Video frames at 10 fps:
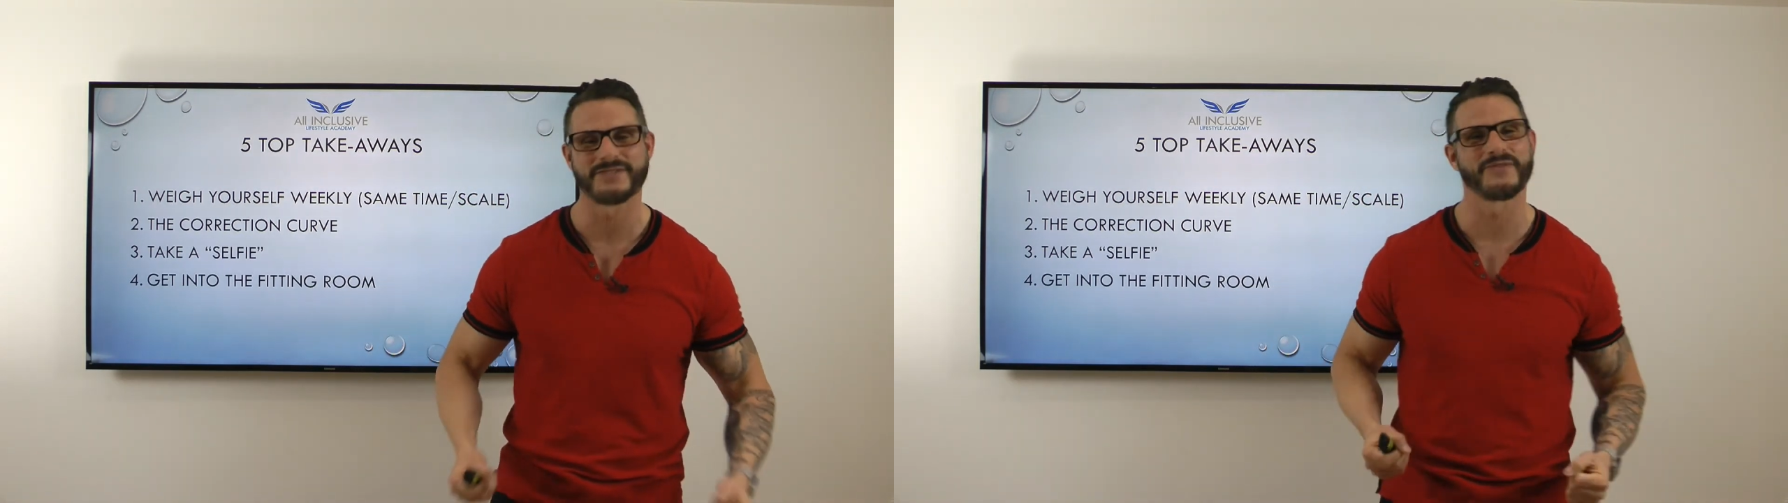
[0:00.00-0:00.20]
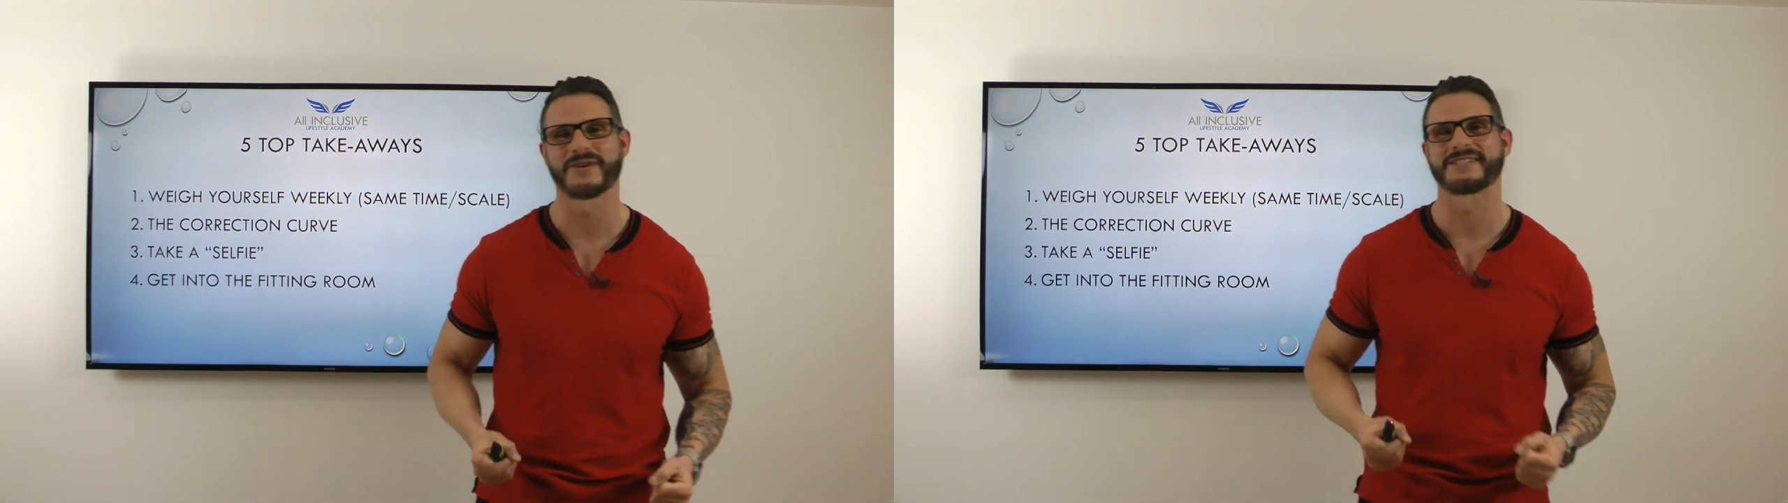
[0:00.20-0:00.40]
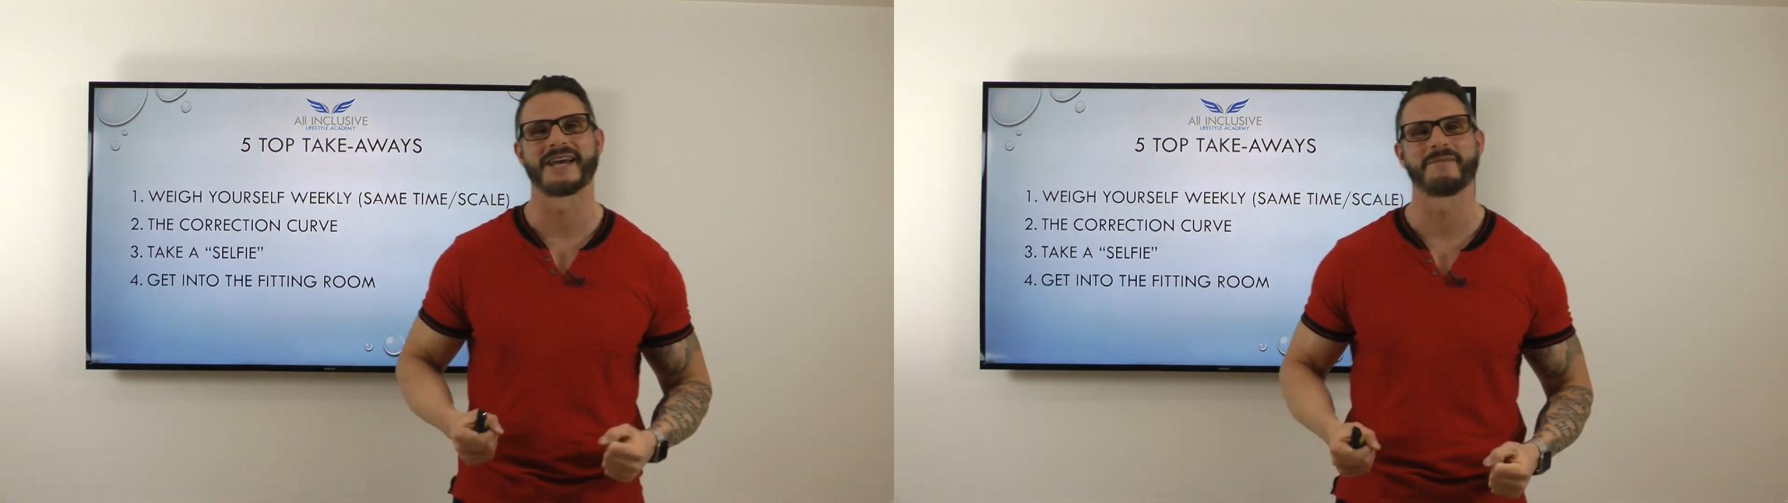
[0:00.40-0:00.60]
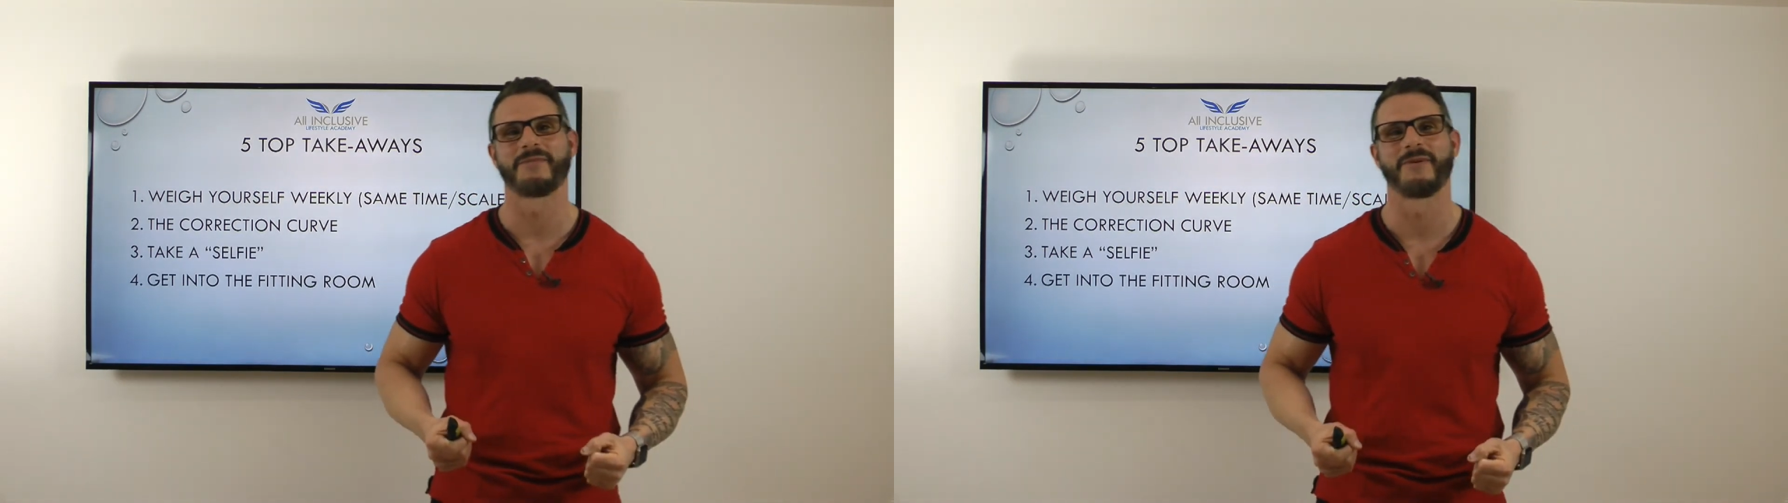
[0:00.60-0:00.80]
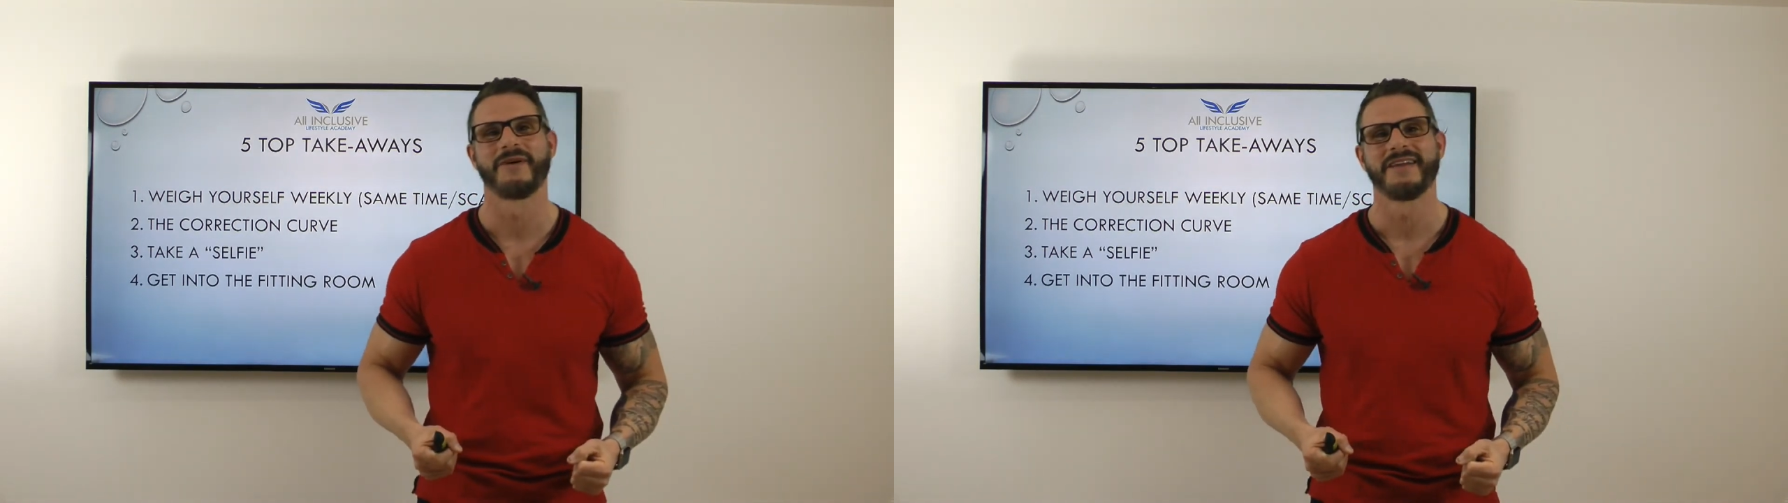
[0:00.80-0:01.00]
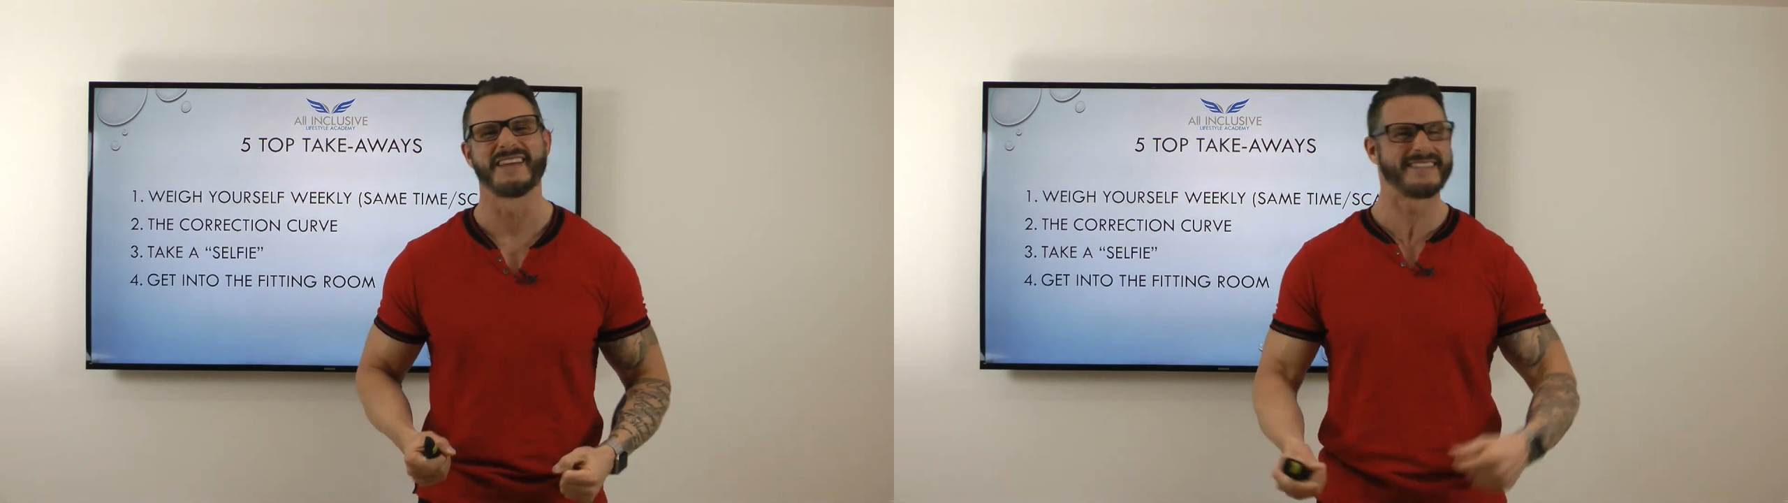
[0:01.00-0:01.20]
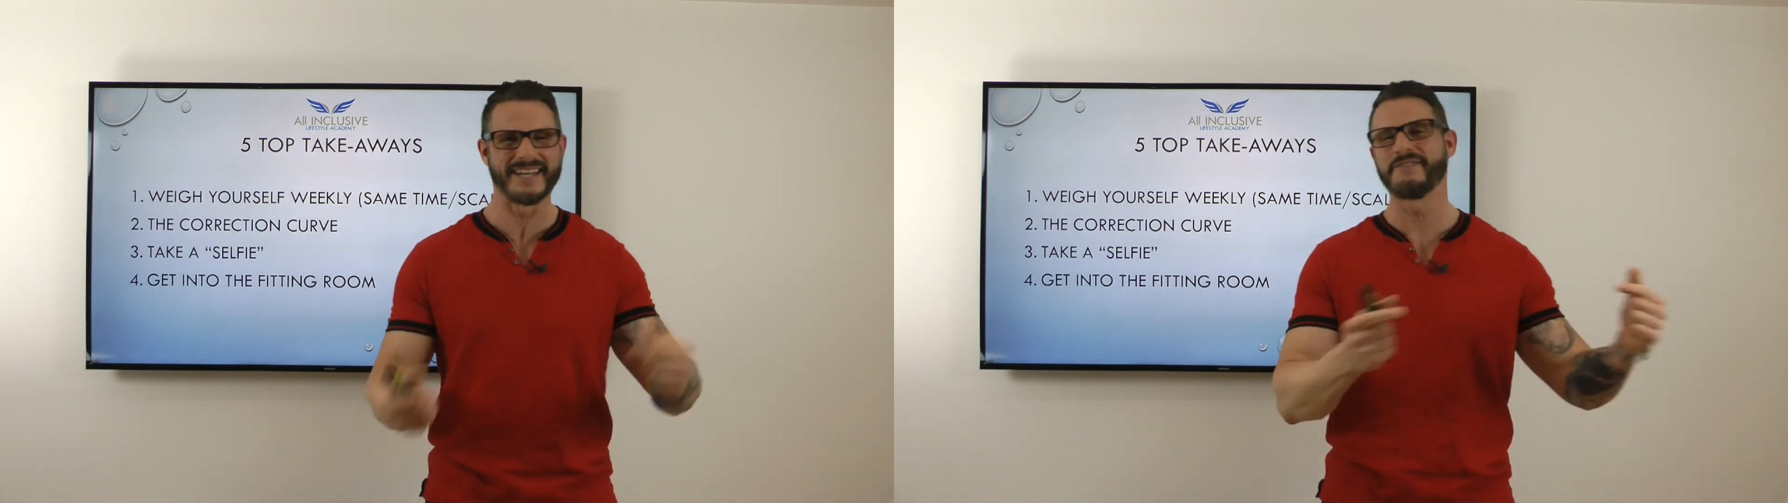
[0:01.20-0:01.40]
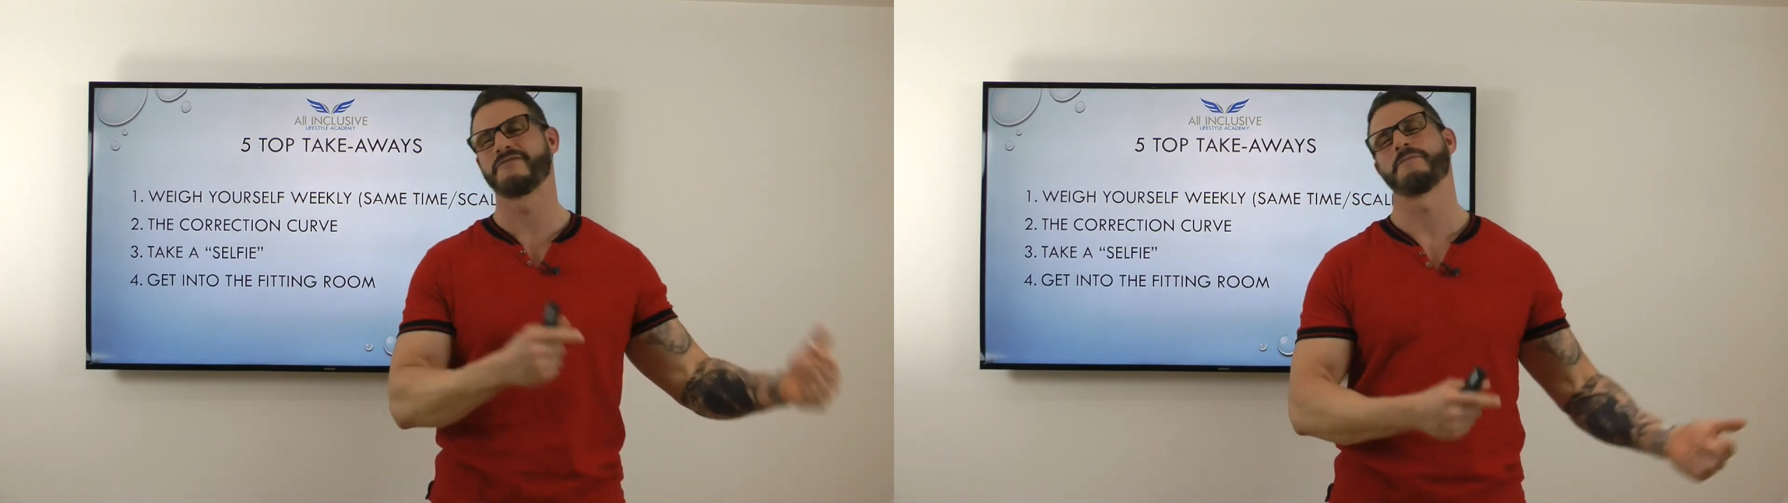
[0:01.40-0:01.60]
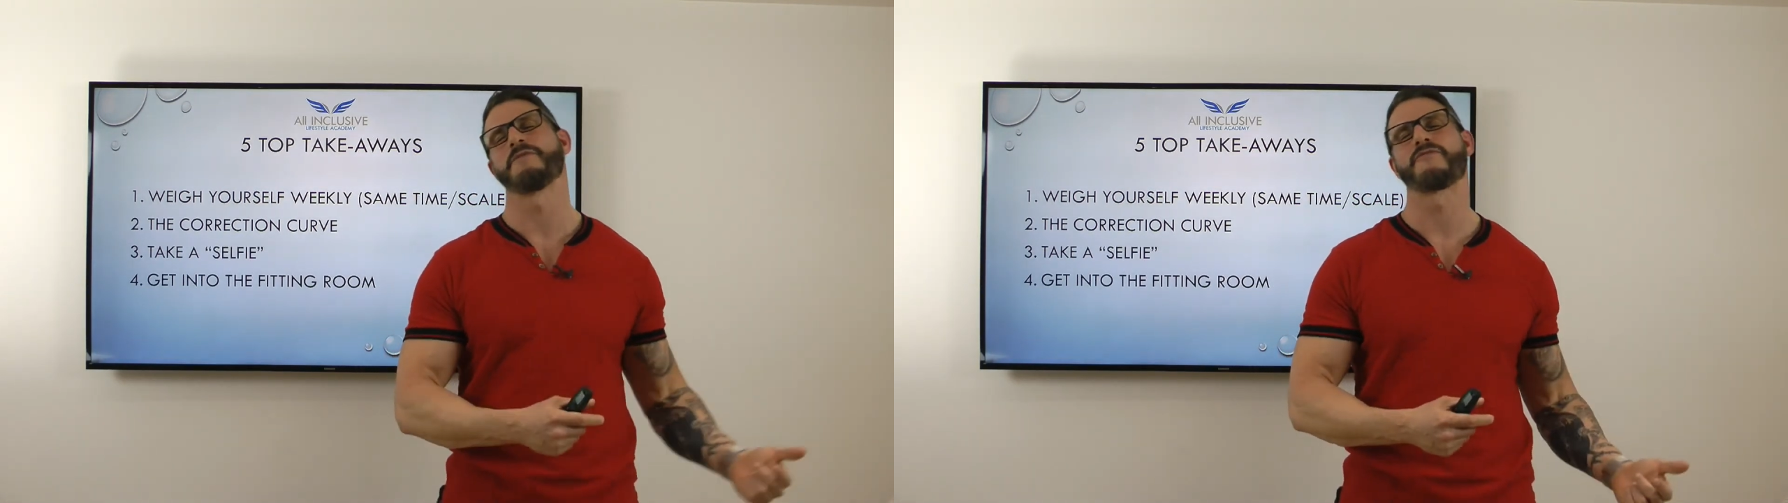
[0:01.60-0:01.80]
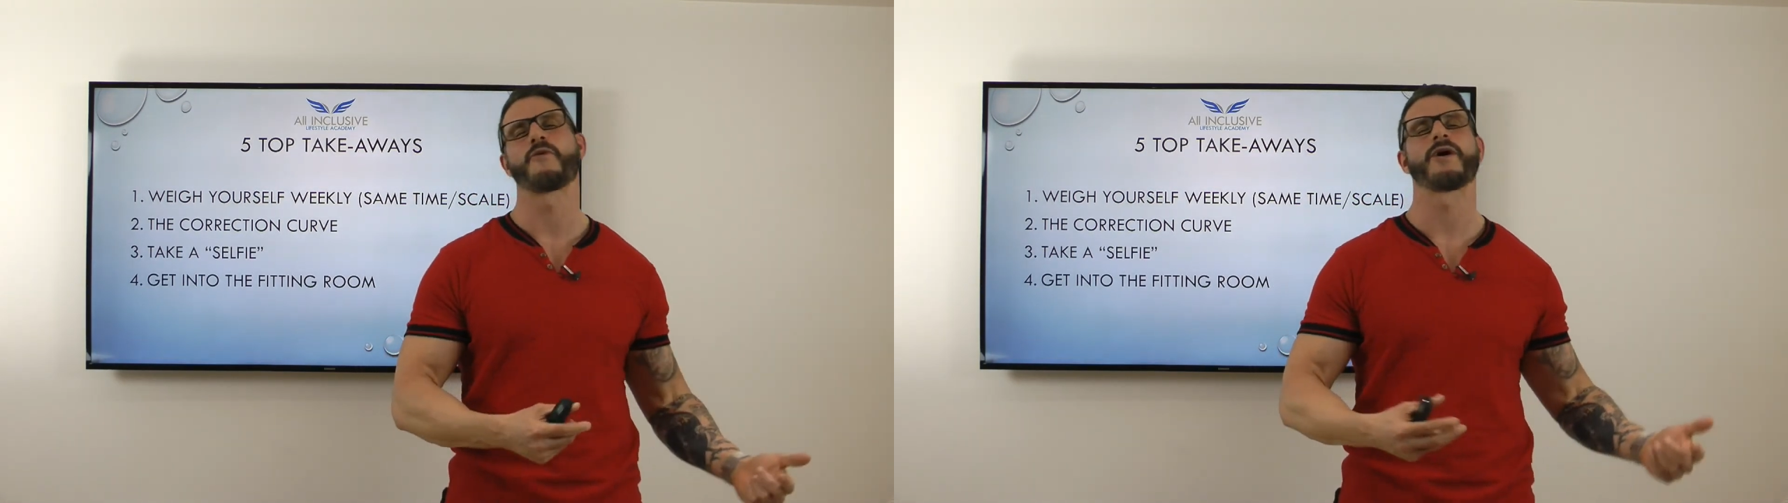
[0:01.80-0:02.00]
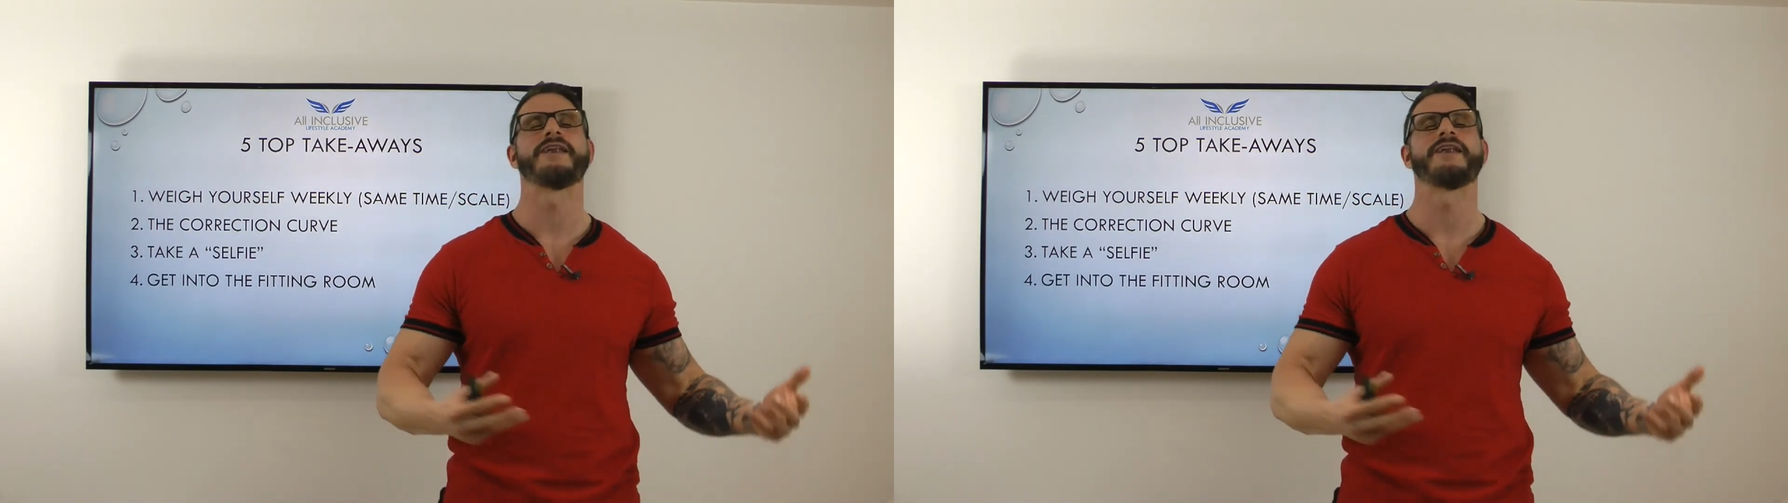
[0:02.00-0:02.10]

for example, that didn't fit before